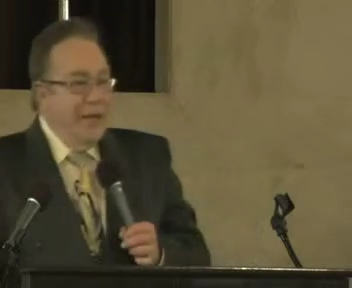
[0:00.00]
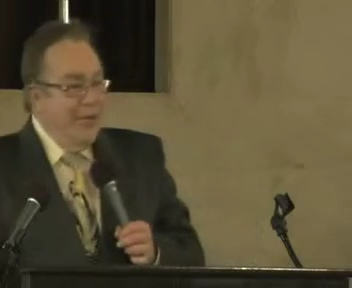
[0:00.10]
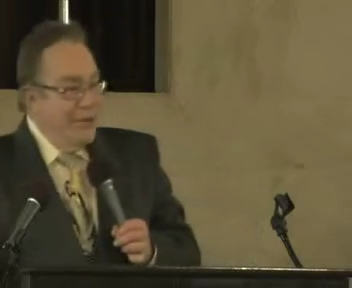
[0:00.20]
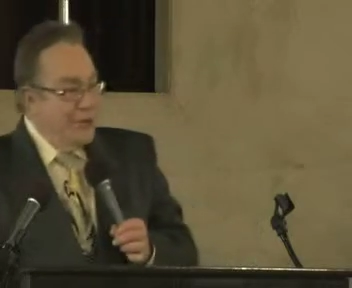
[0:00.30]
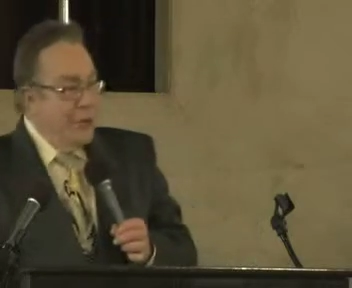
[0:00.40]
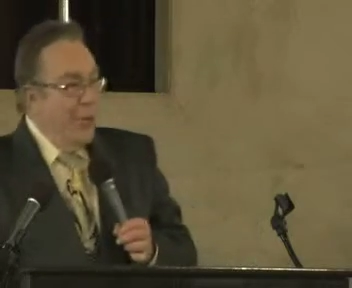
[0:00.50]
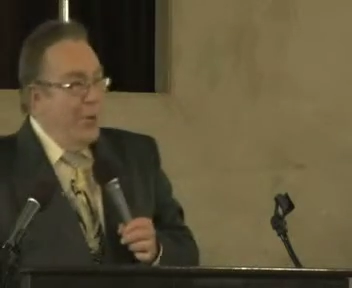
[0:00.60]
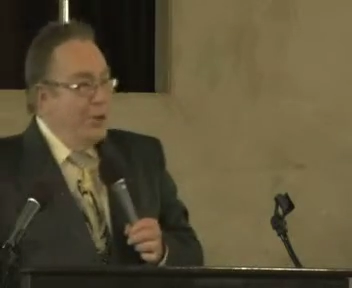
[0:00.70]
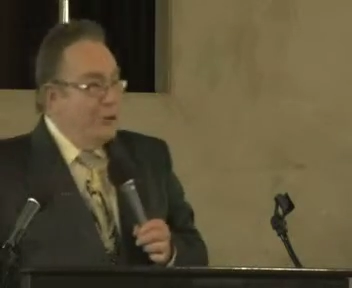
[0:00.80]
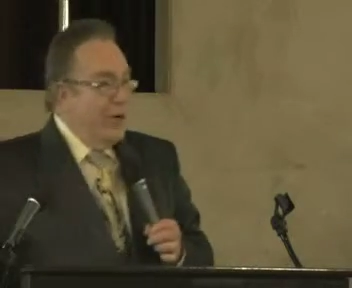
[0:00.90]
and there's no
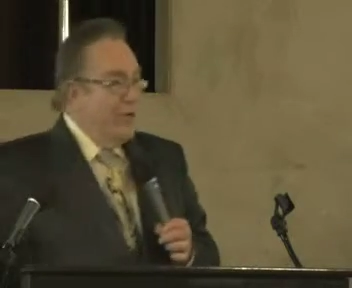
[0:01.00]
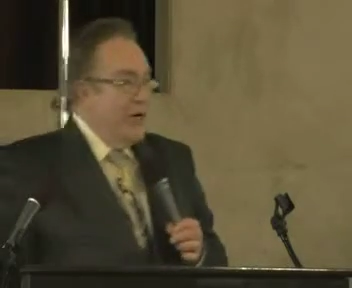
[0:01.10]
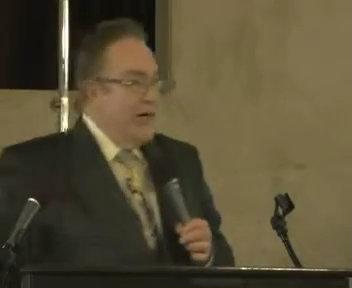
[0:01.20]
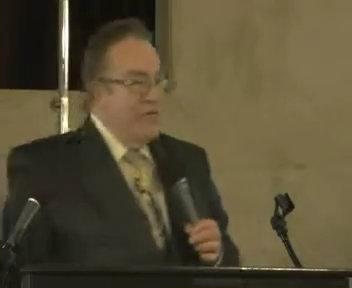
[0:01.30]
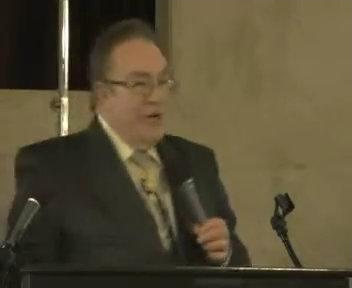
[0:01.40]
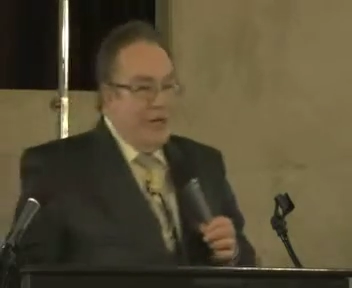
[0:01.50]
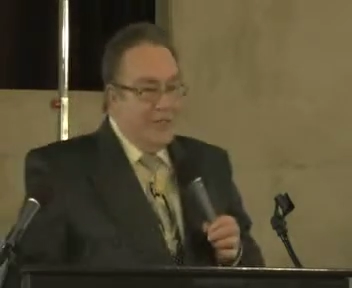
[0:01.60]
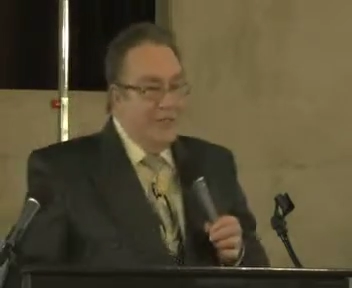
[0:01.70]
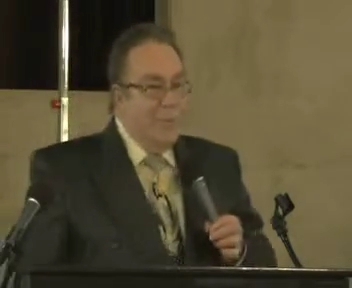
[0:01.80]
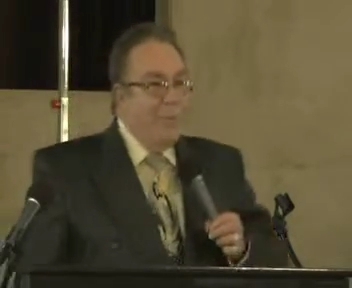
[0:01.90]
one who's ever lived that
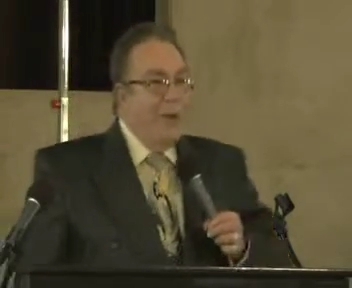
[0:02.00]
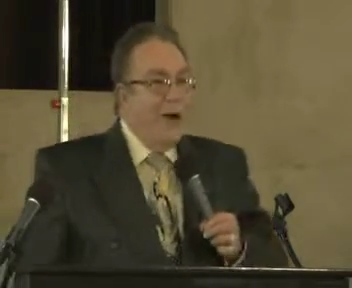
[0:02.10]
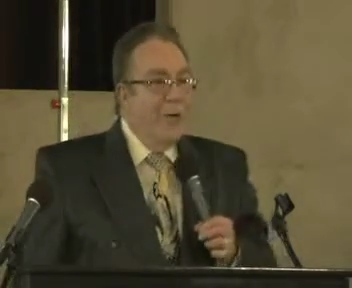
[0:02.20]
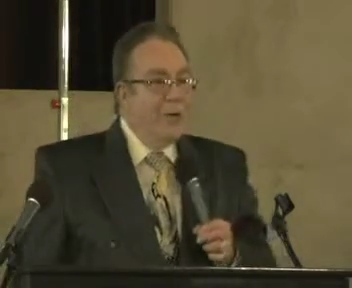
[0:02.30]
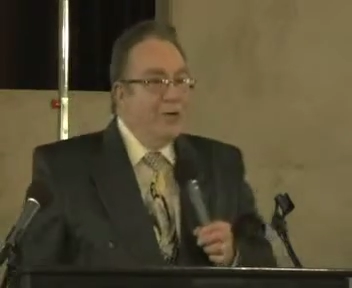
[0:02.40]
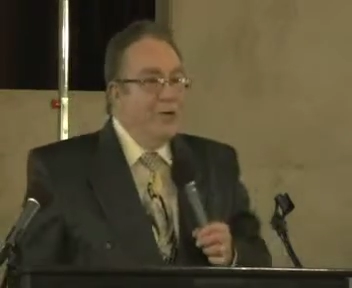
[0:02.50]
has more power